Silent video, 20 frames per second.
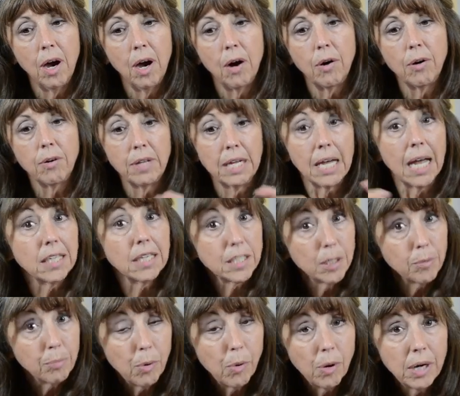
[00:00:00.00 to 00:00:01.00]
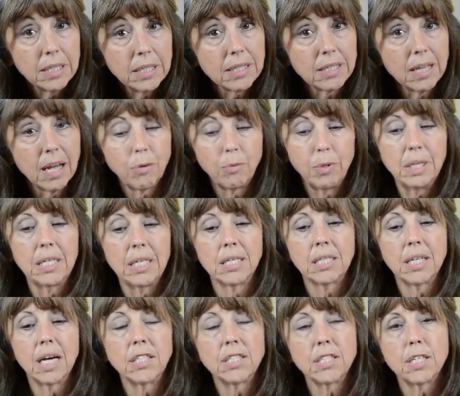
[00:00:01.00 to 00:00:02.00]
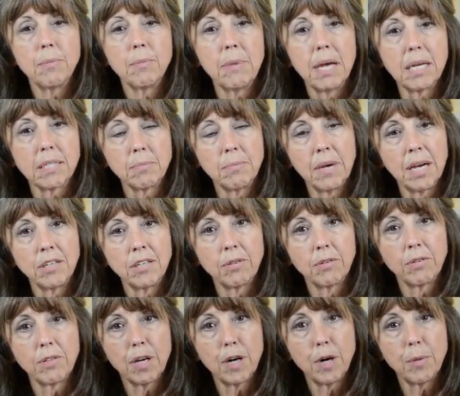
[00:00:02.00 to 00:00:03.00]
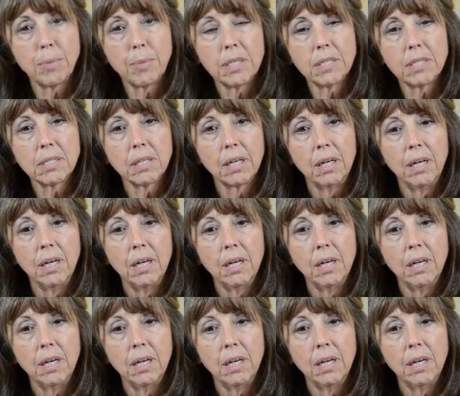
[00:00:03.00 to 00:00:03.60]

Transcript: or the exit points that we can touch them as manual therapists